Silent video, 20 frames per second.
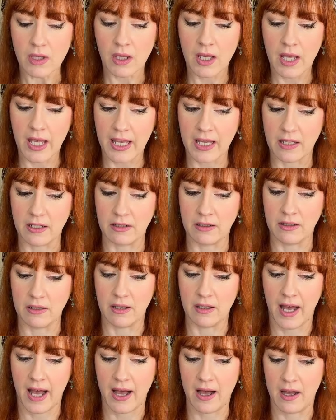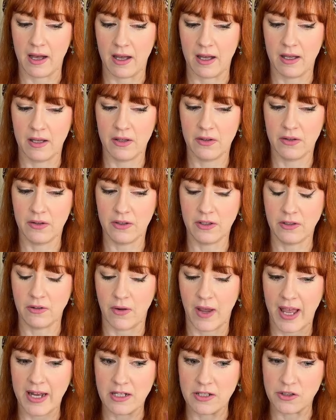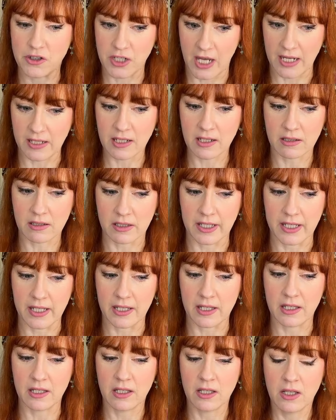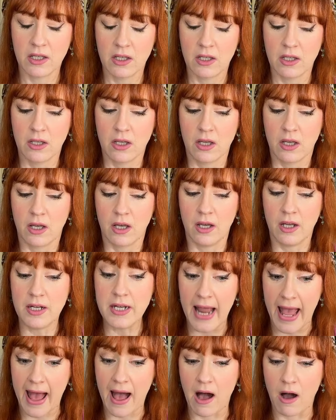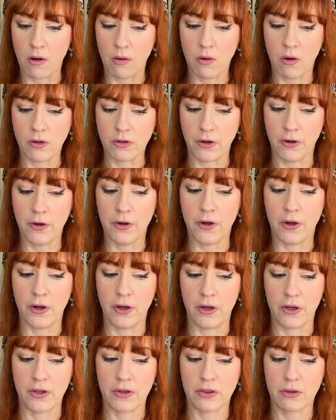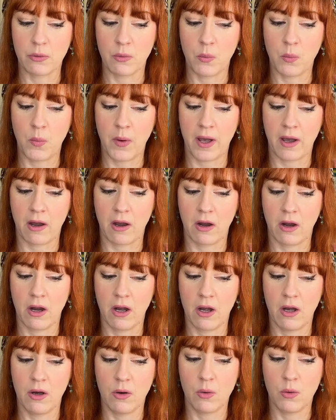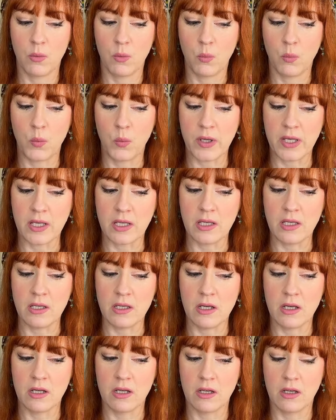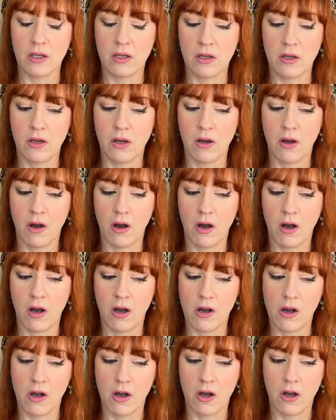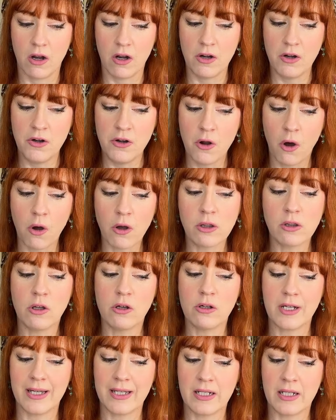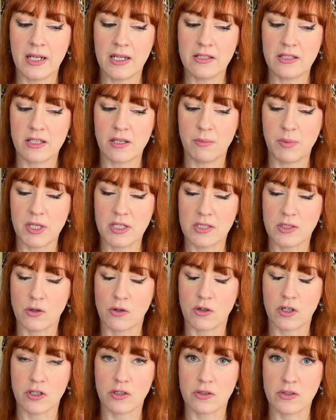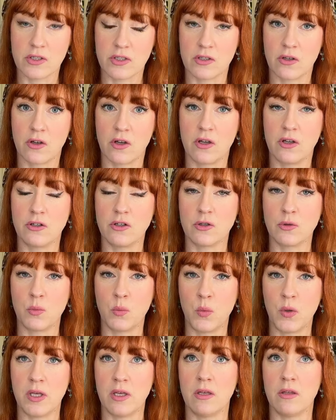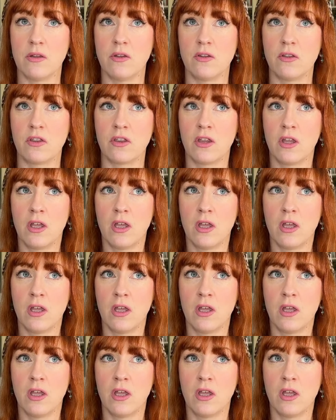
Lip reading: in, you know, energetically now on Earth, where we no longer need to be so concerned with